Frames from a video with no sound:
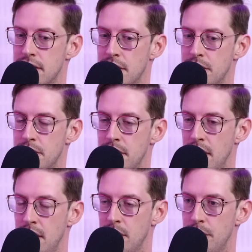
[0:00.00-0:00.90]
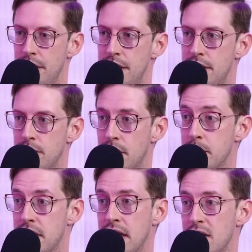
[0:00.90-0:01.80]
so what
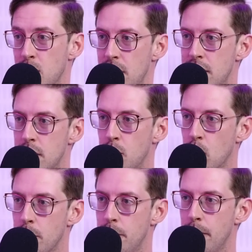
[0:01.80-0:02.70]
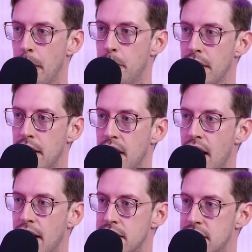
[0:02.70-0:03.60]
I'm saying is we need some more big
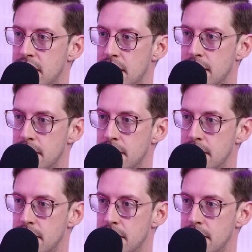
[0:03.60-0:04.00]
gets.